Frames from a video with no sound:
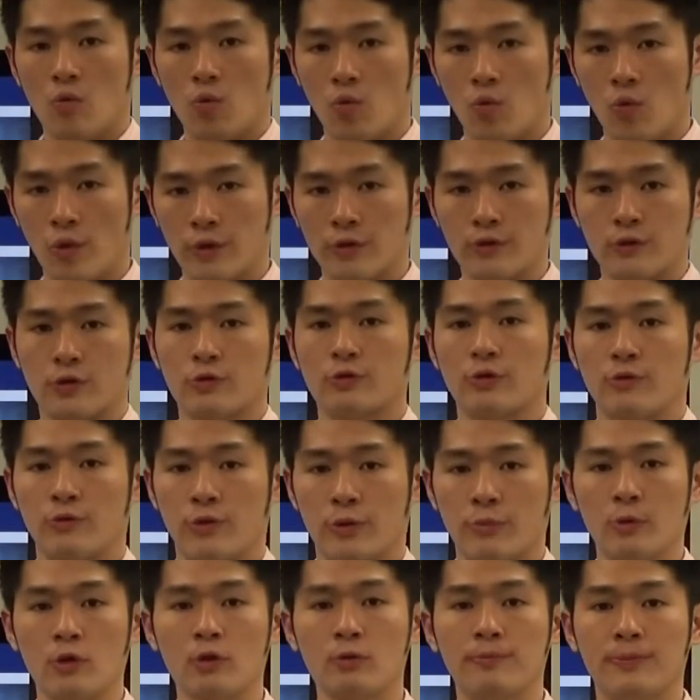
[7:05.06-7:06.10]
When you do the
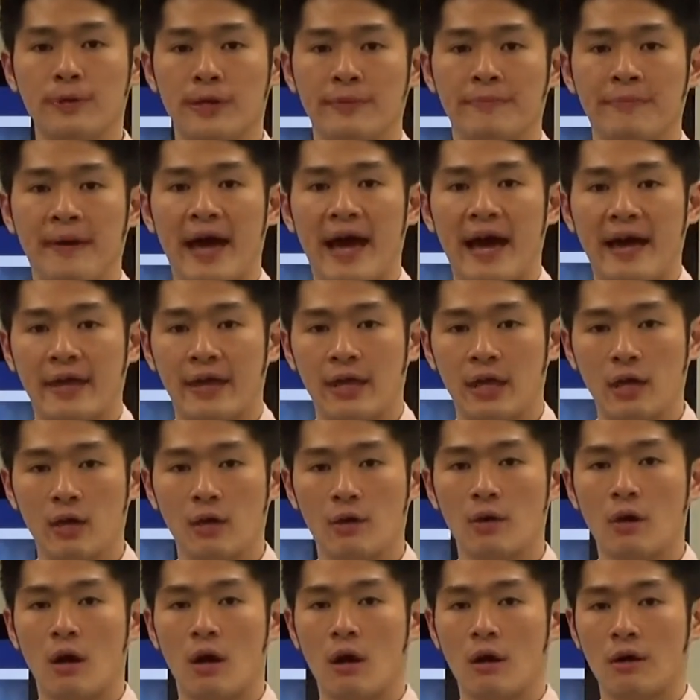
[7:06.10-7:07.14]
remote playback,
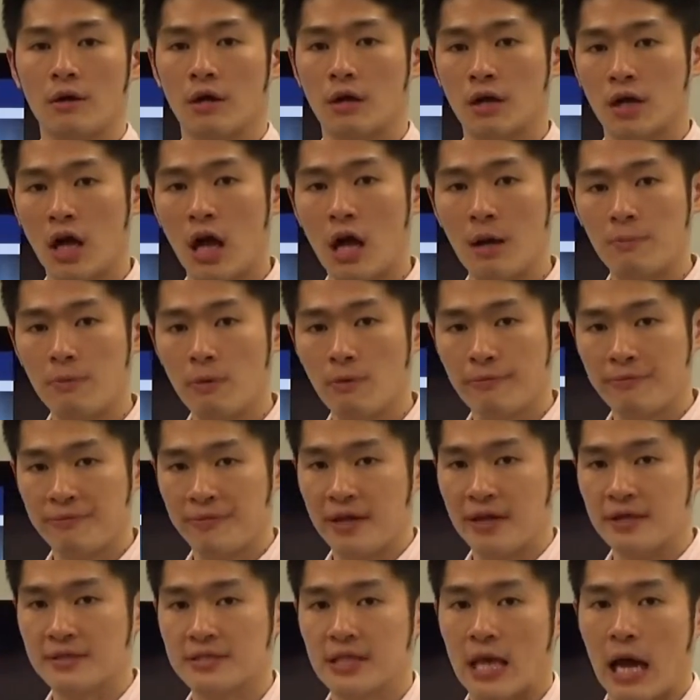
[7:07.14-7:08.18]
here are a couple
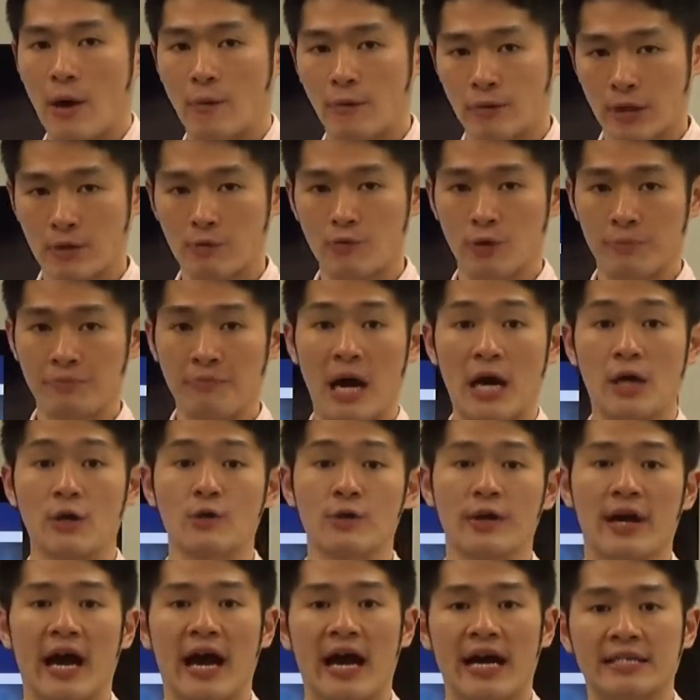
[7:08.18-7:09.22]
things I want to remind you
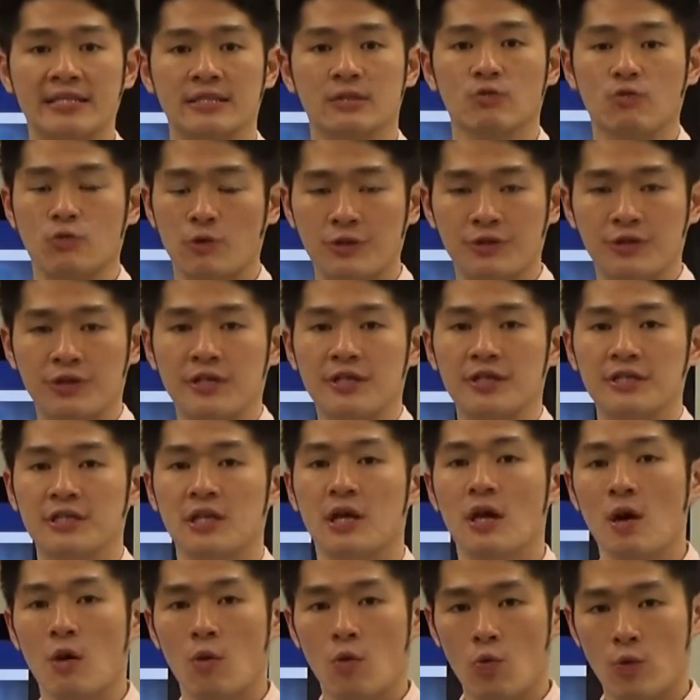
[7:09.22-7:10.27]
guys, which is
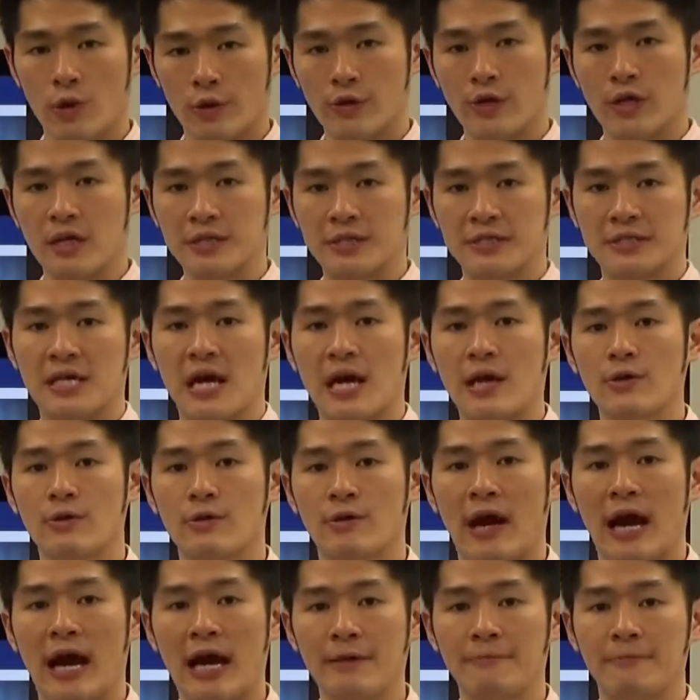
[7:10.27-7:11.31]
when you assign
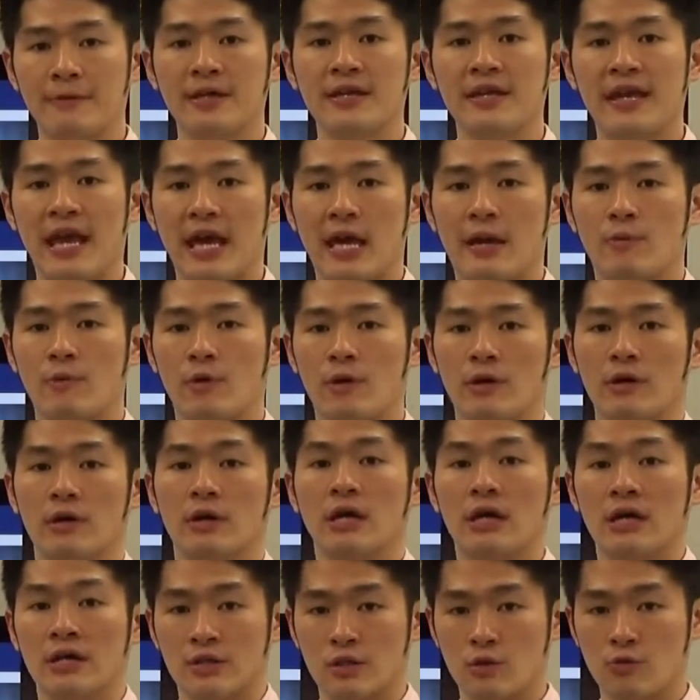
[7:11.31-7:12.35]
your IP camera
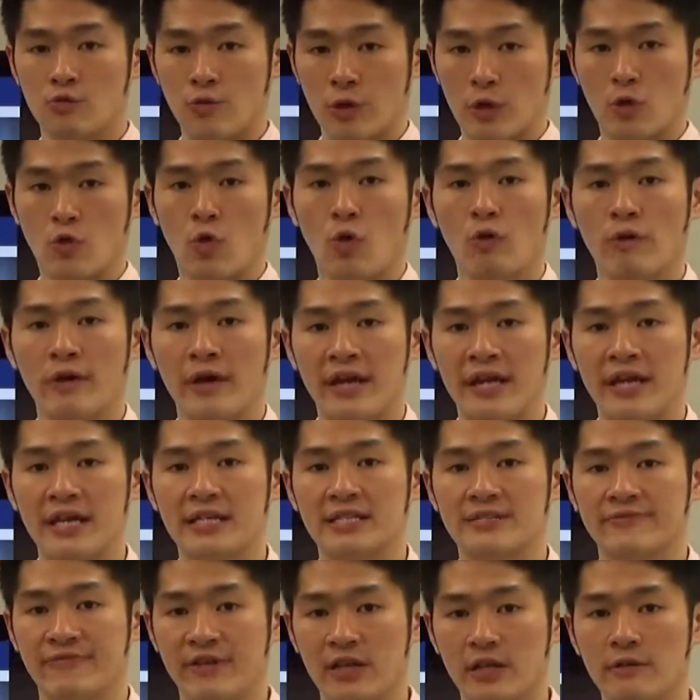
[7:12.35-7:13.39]
to record
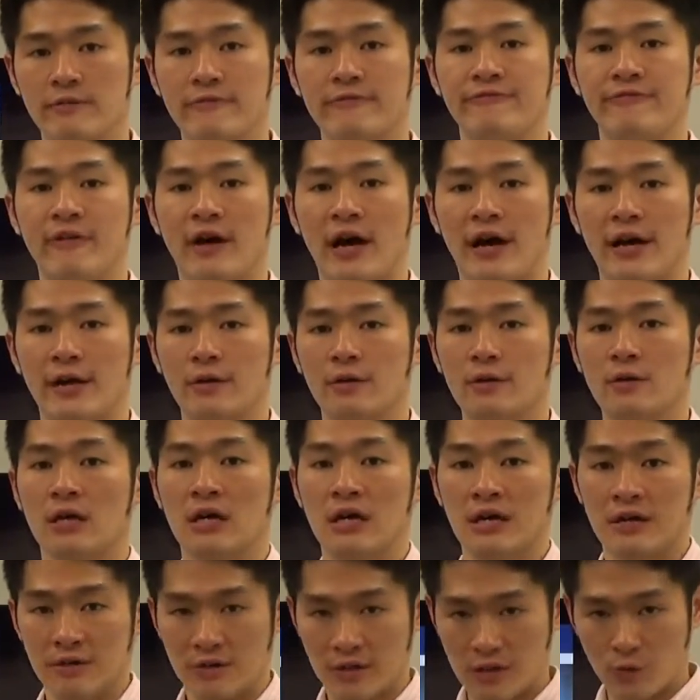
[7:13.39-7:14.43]
his video file
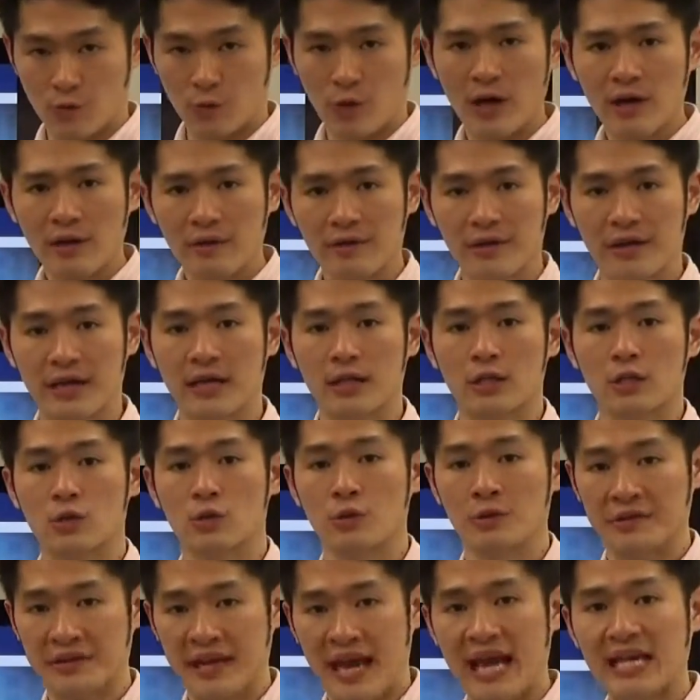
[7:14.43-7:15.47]
directly to
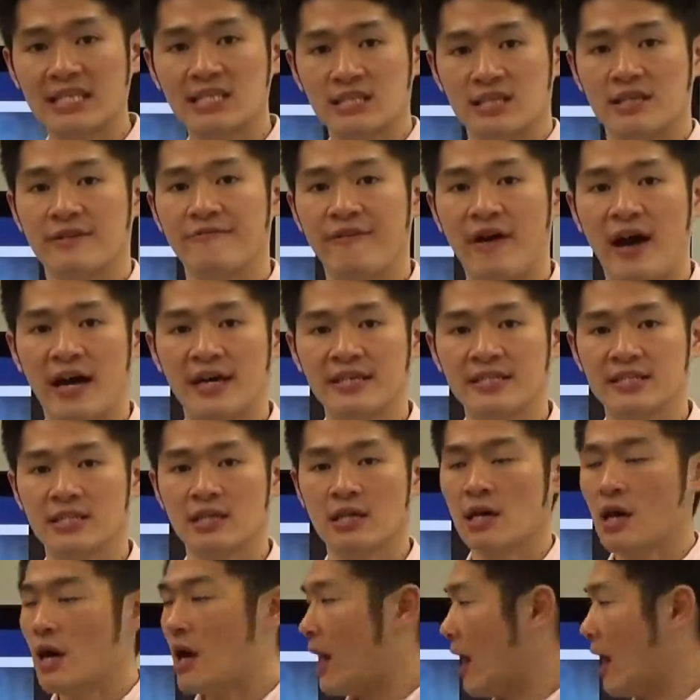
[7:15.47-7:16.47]
a NAS device,